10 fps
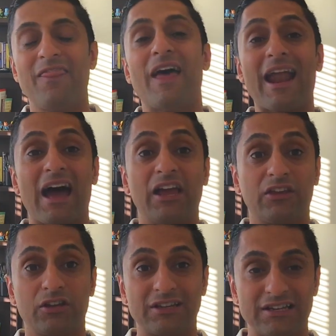that I
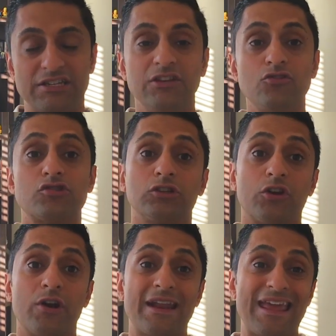could continue to
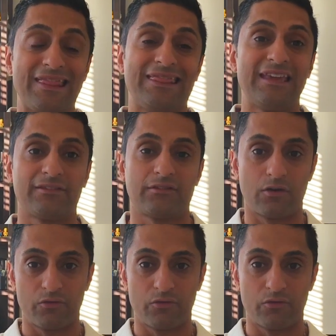learn in this